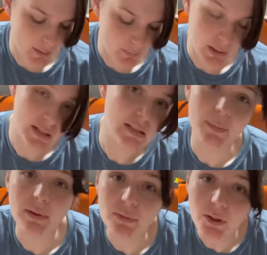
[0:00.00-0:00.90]
because it's my
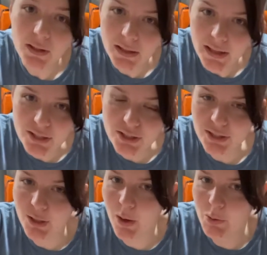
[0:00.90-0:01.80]
fall collection, you
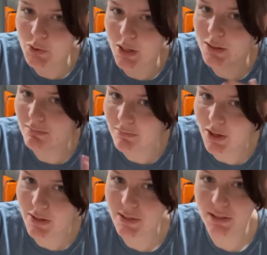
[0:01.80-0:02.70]
know, I was trying to
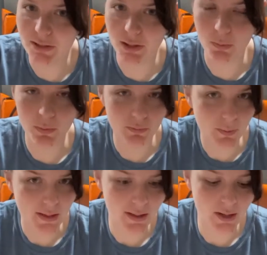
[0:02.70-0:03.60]
toss in, you know, one from
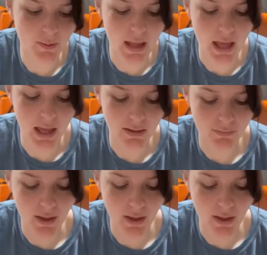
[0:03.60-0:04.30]
there they don't have,